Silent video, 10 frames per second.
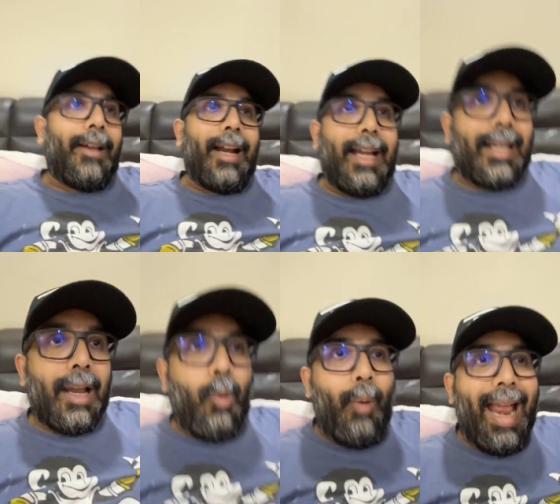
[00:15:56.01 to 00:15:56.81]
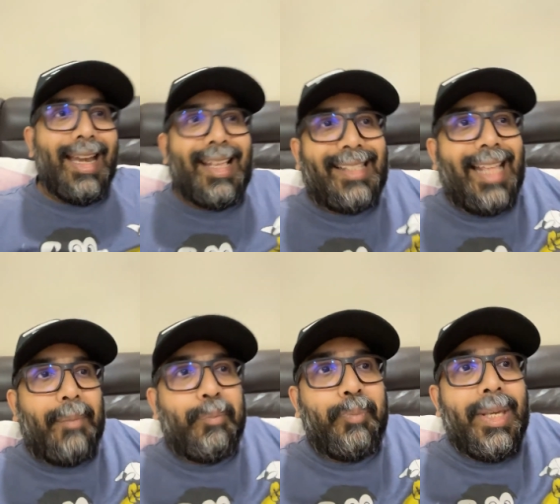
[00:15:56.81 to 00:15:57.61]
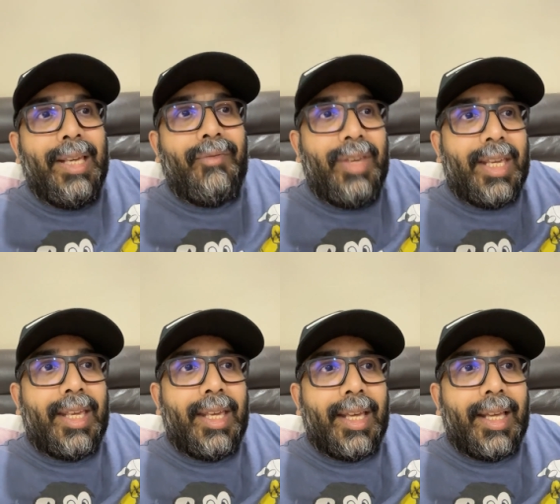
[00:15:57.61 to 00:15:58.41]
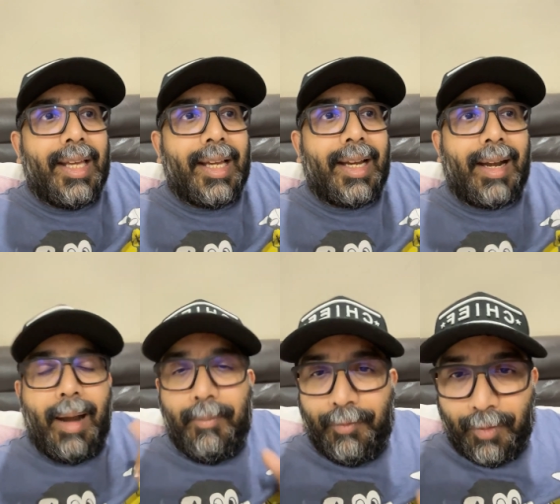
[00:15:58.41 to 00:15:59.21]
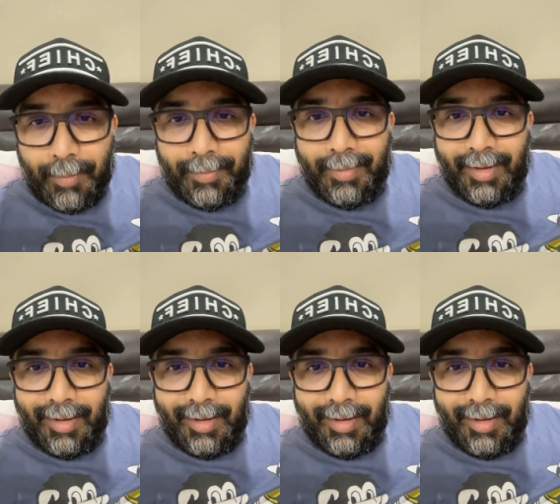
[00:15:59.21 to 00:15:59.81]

All right, now where does that BV come from?